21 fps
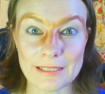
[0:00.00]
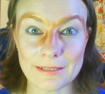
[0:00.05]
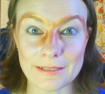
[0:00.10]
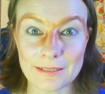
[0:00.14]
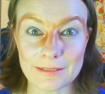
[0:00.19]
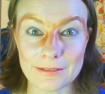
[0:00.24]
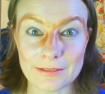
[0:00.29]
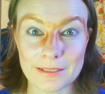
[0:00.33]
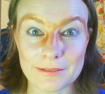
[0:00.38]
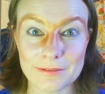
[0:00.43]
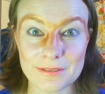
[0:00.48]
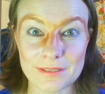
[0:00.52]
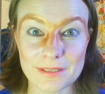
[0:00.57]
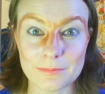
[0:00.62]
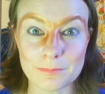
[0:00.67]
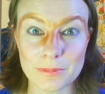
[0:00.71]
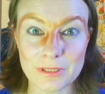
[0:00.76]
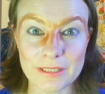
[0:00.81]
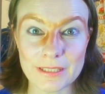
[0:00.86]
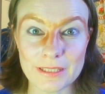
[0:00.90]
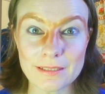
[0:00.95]
the eyeliner is
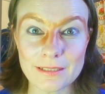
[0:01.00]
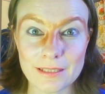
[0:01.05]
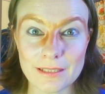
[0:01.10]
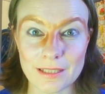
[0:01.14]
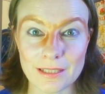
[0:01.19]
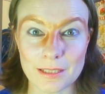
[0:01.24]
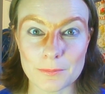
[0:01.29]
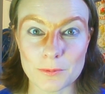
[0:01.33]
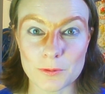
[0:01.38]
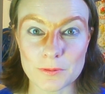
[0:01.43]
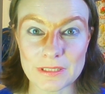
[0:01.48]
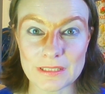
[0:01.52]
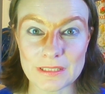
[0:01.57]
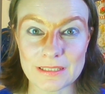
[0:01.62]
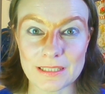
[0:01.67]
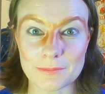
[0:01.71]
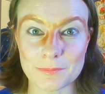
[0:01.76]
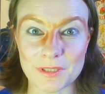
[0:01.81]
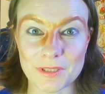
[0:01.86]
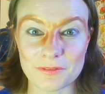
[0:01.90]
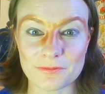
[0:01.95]
complete, I'm going to
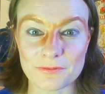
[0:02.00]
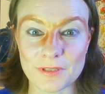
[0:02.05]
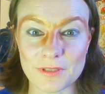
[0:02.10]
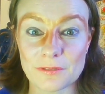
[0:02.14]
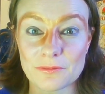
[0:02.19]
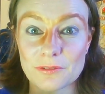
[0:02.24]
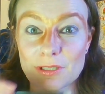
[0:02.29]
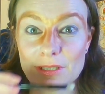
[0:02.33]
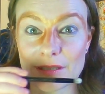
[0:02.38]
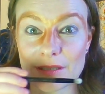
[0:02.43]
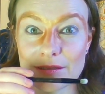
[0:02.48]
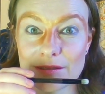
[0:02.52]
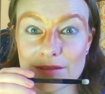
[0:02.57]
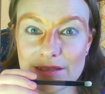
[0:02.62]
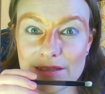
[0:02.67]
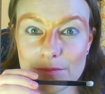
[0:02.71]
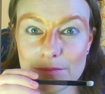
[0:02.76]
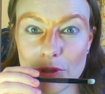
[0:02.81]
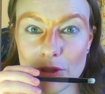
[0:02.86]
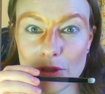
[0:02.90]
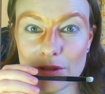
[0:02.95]
take my favorite
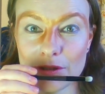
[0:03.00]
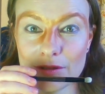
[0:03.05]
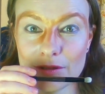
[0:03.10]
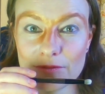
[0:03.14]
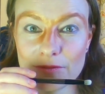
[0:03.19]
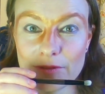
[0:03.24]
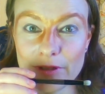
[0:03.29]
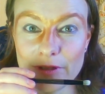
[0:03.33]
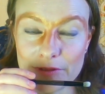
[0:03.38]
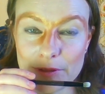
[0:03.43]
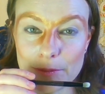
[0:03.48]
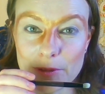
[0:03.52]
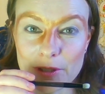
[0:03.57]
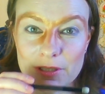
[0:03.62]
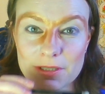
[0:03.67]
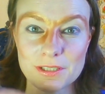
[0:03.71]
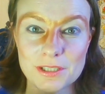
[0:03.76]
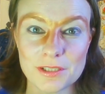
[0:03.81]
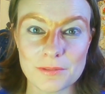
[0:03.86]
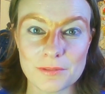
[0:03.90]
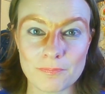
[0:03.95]
small fluffy
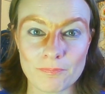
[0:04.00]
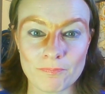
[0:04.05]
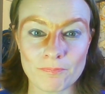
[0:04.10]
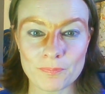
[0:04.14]
brush,